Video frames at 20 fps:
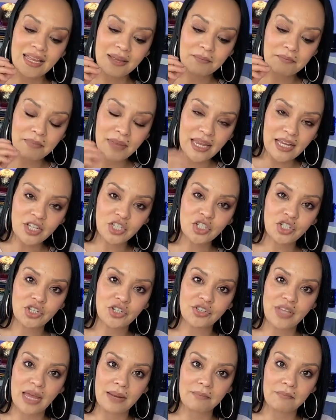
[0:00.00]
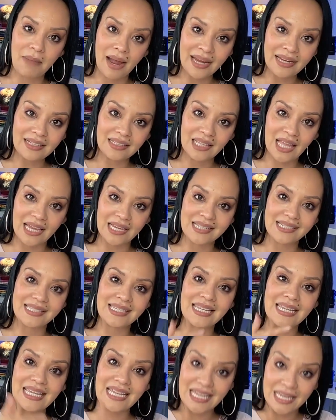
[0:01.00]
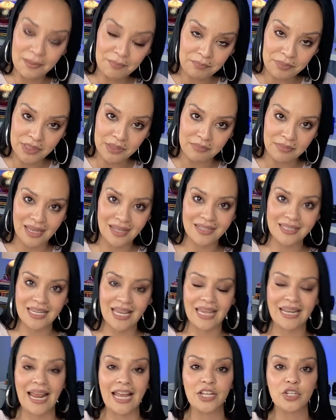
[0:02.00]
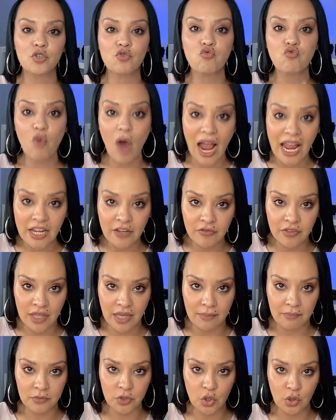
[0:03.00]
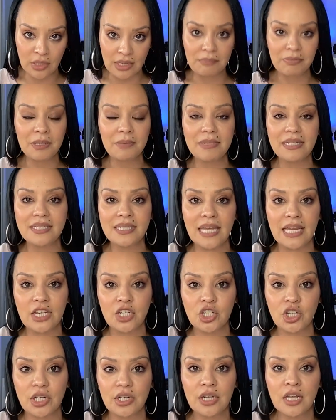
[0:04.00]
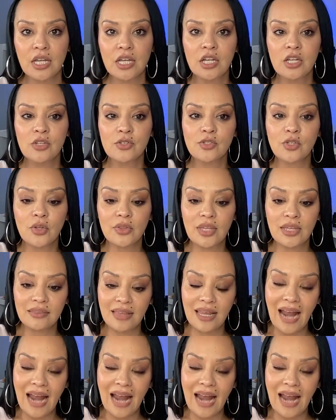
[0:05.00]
make sure that my clients implement and i drive them to implementation so that,